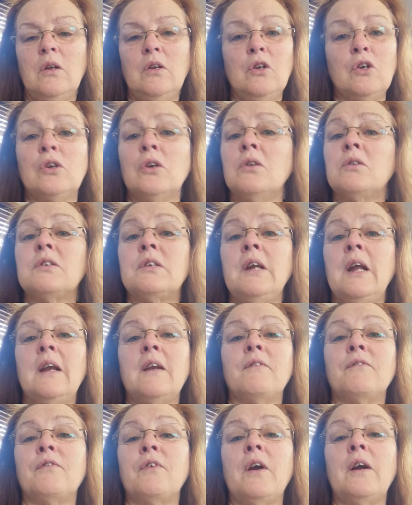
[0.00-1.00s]
You're going to stand
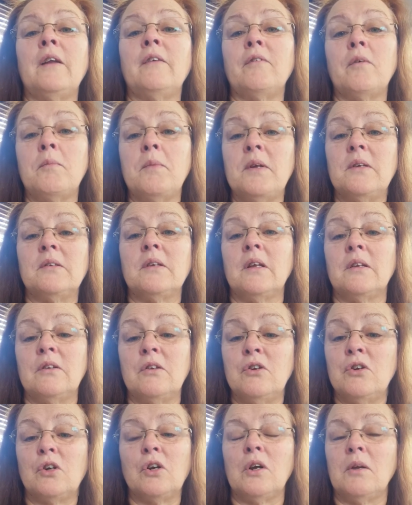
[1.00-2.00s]
in front of him, he says,
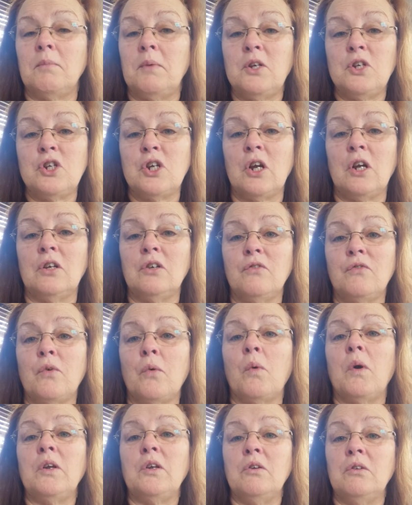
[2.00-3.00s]
and you're going to be judged for
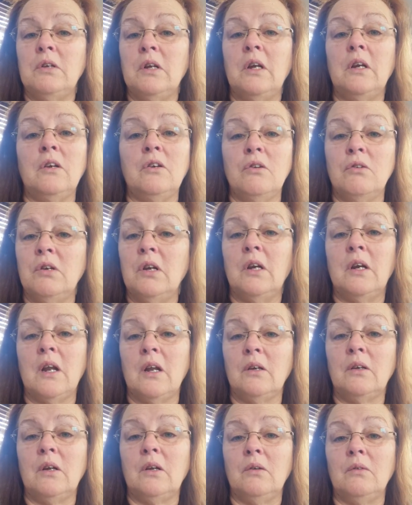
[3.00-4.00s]
what you did and you did
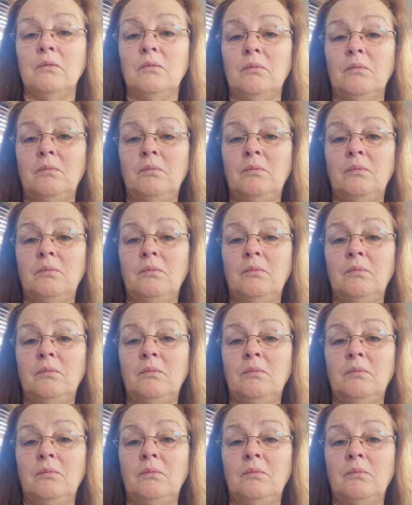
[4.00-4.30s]
not do.